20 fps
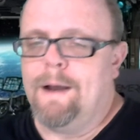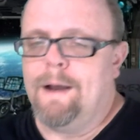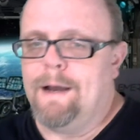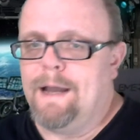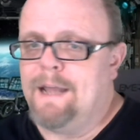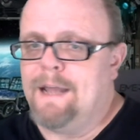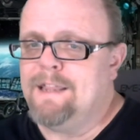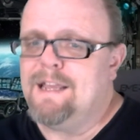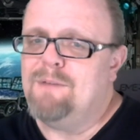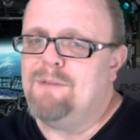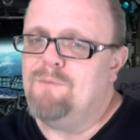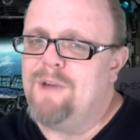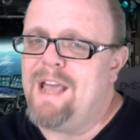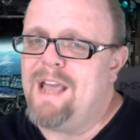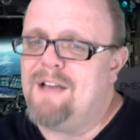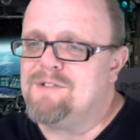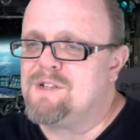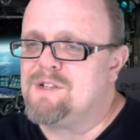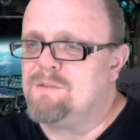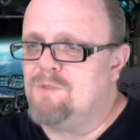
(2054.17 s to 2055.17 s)
And then we
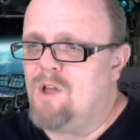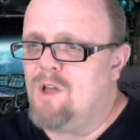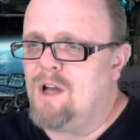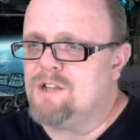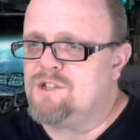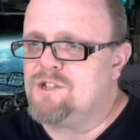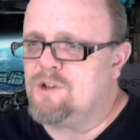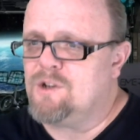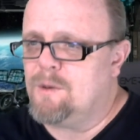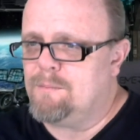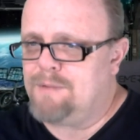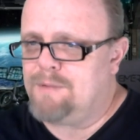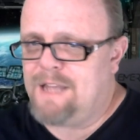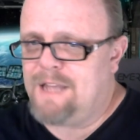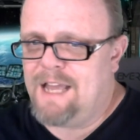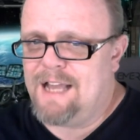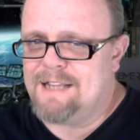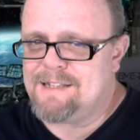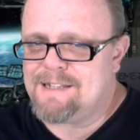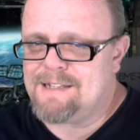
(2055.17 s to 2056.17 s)
have some long-term
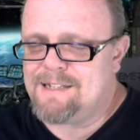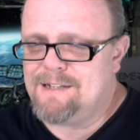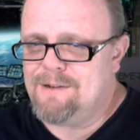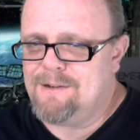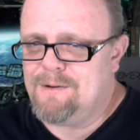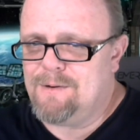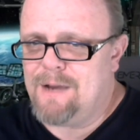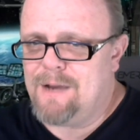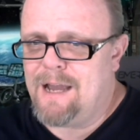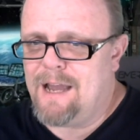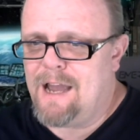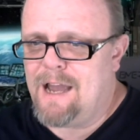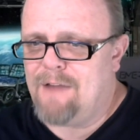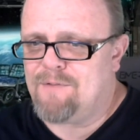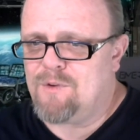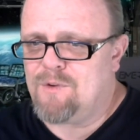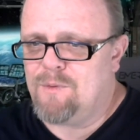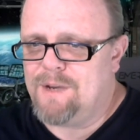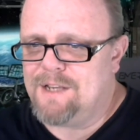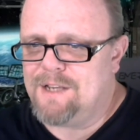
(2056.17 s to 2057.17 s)
plans to,
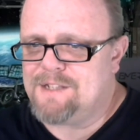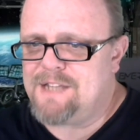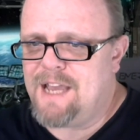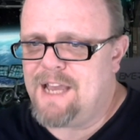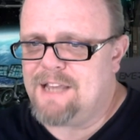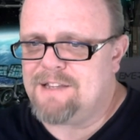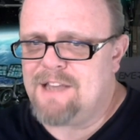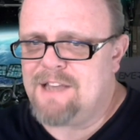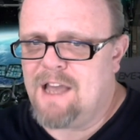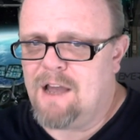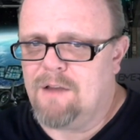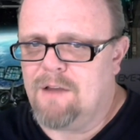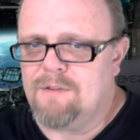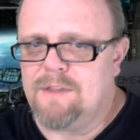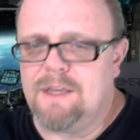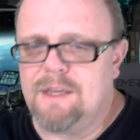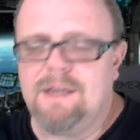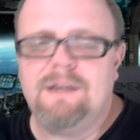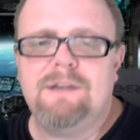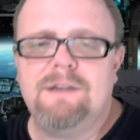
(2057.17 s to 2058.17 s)
after we take down
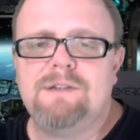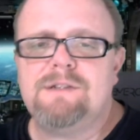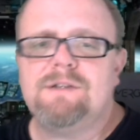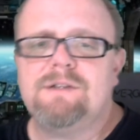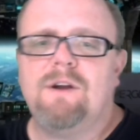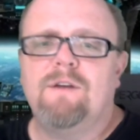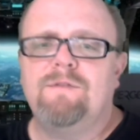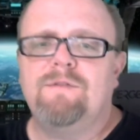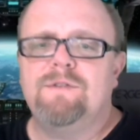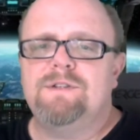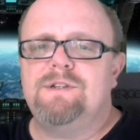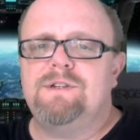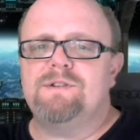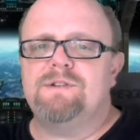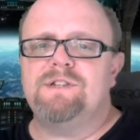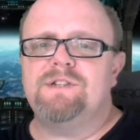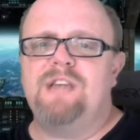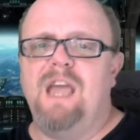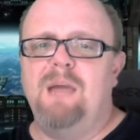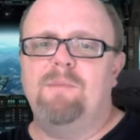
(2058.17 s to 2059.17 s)
the Star
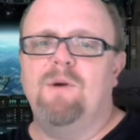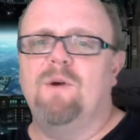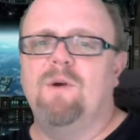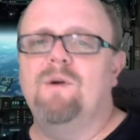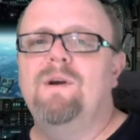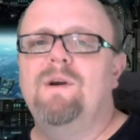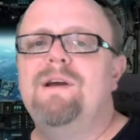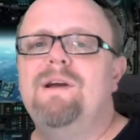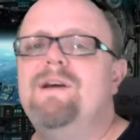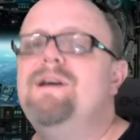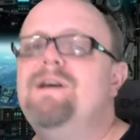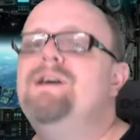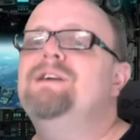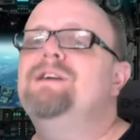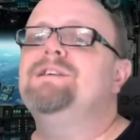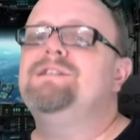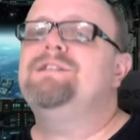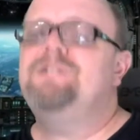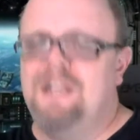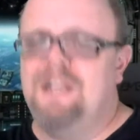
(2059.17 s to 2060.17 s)
Frontiers Gamer,
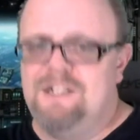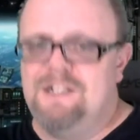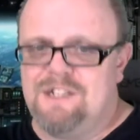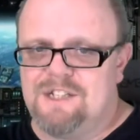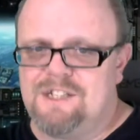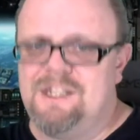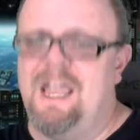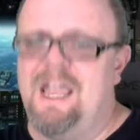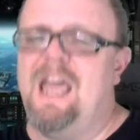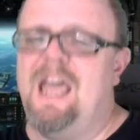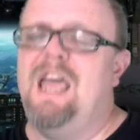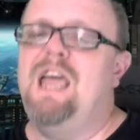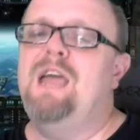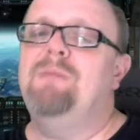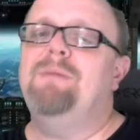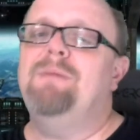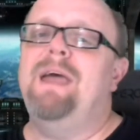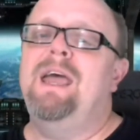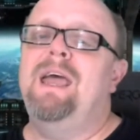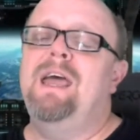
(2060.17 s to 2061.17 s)
change its
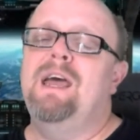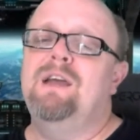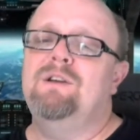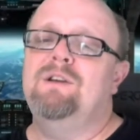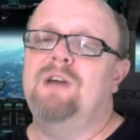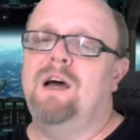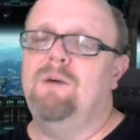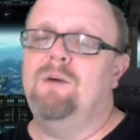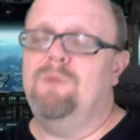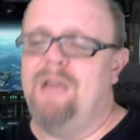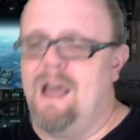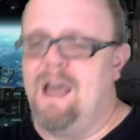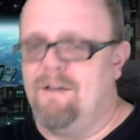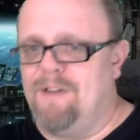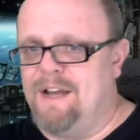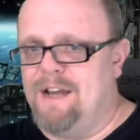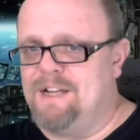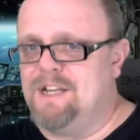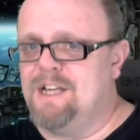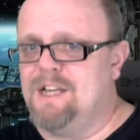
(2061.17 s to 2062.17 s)
name, and we
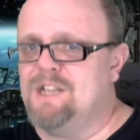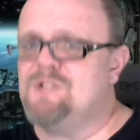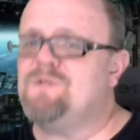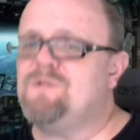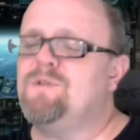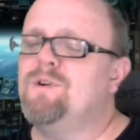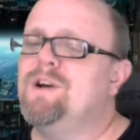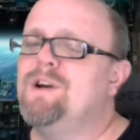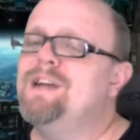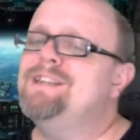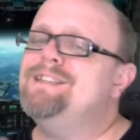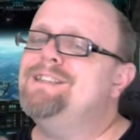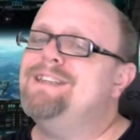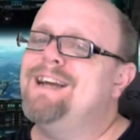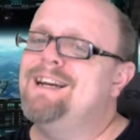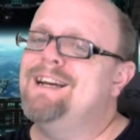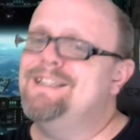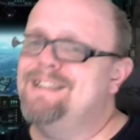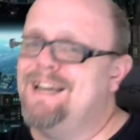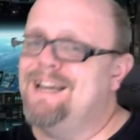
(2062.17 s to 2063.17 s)
have ideas for
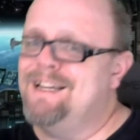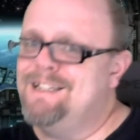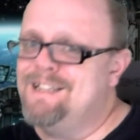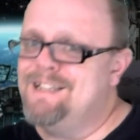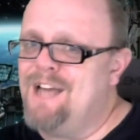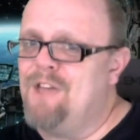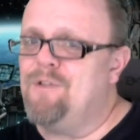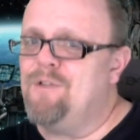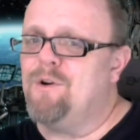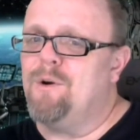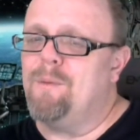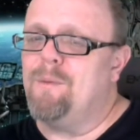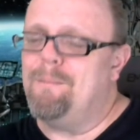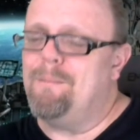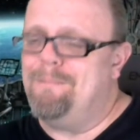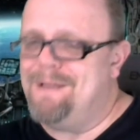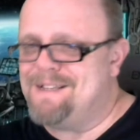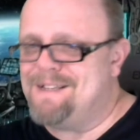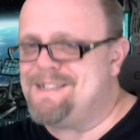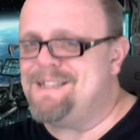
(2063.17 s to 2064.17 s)
another
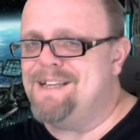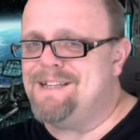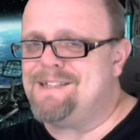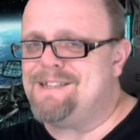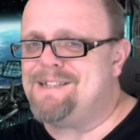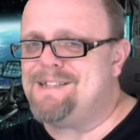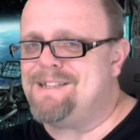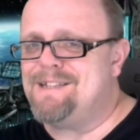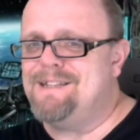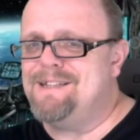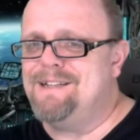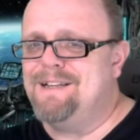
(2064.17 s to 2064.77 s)
business